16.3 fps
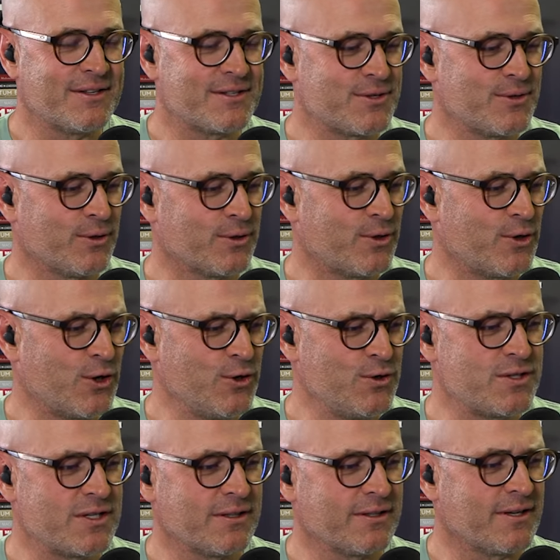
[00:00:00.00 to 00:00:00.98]
It's called
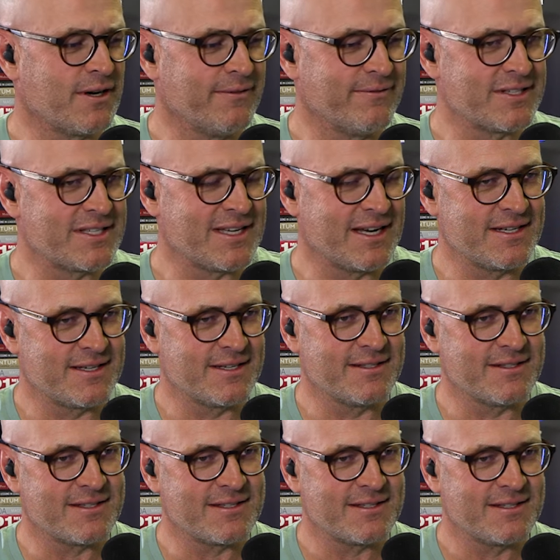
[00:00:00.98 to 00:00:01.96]
Crucial
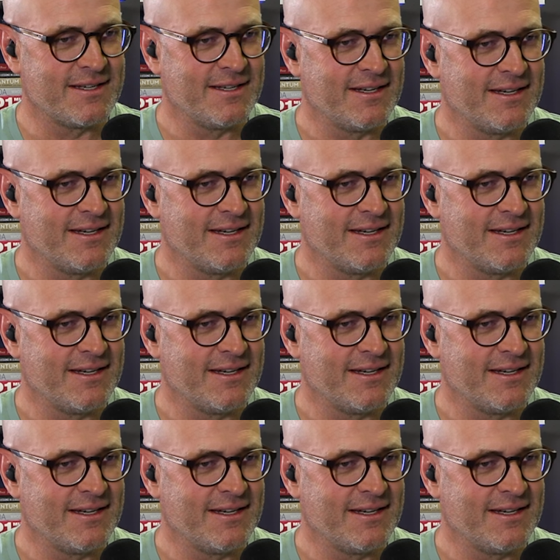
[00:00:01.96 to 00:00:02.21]
Conversations.